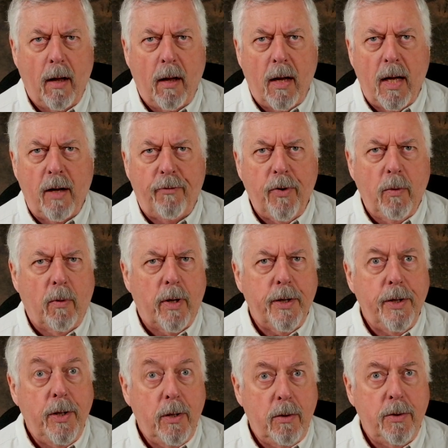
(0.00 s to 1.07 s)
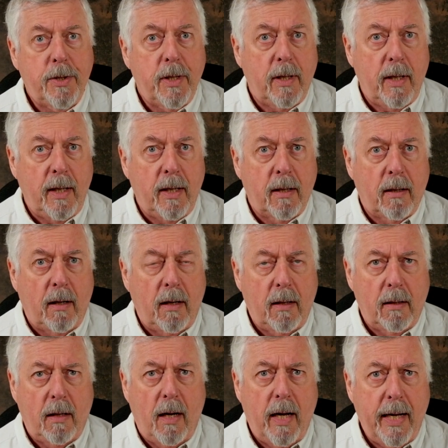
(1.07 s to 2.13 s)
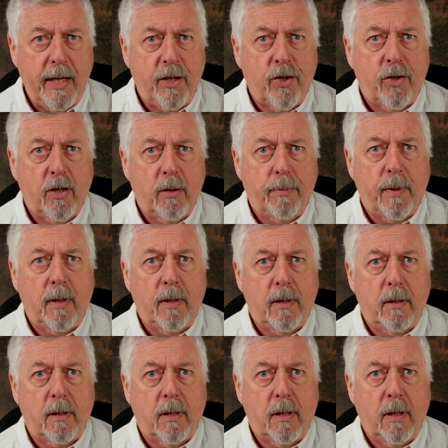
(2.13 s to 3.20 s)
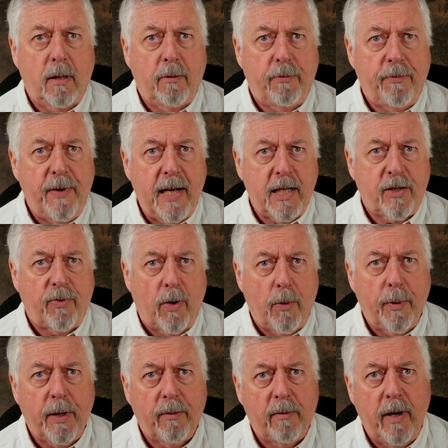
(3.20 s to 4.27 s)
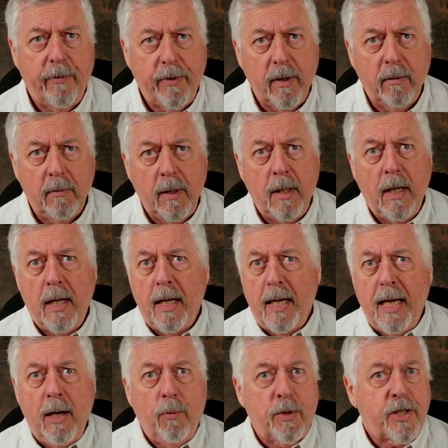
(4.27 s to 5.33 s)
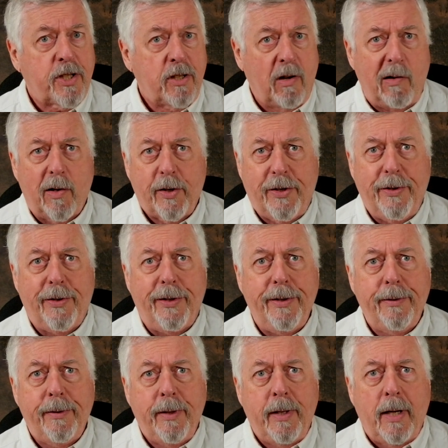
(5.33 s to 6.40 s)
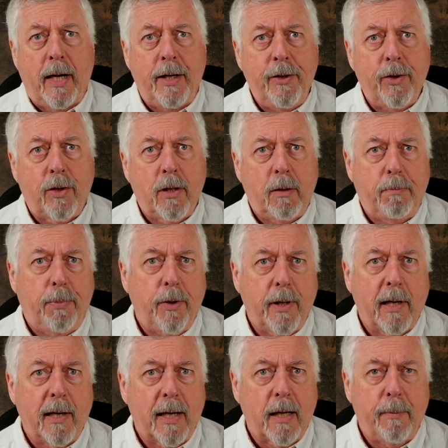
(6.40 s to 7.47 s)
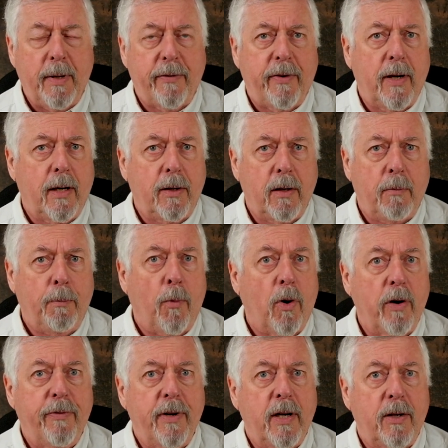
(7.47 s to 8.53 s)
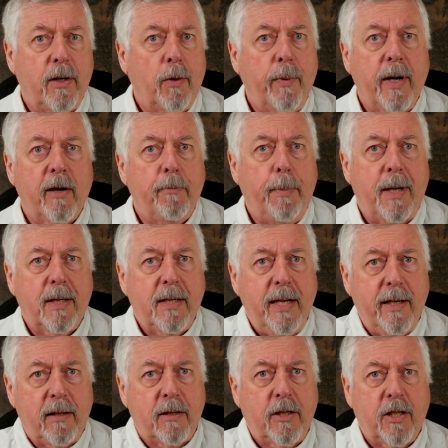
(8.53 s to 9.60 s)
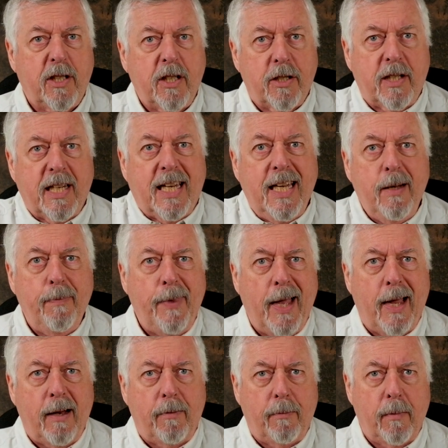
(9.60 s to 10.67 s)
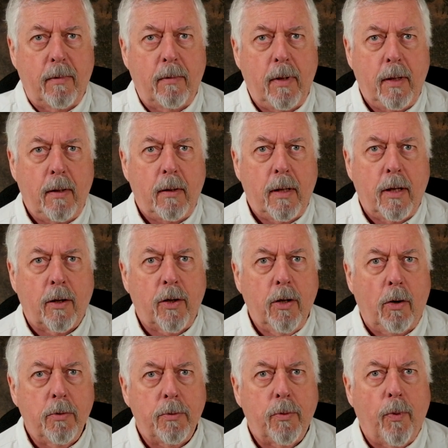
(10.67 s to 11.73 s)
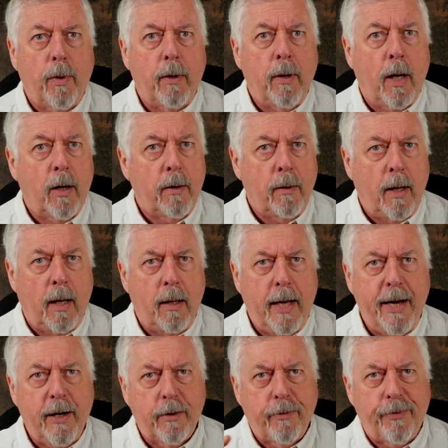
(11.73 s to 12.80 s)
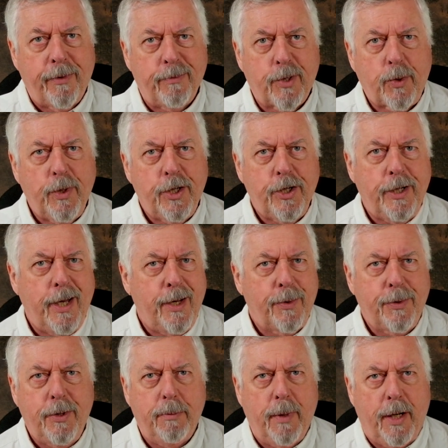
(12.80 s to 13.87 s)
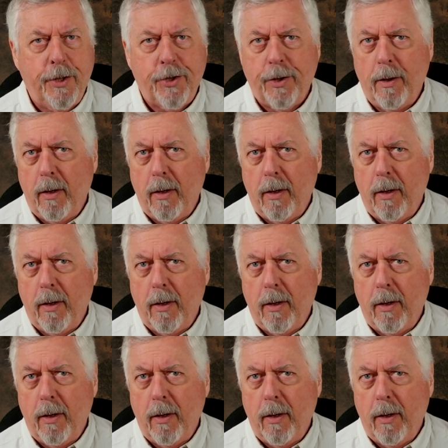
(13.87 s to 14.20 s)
If you want to use it in a high turbulent, fast-flowing river, it will still look good, and you could put a little bit of more of an underwing of bucktail just to keep that, goat hair from squishing down too much.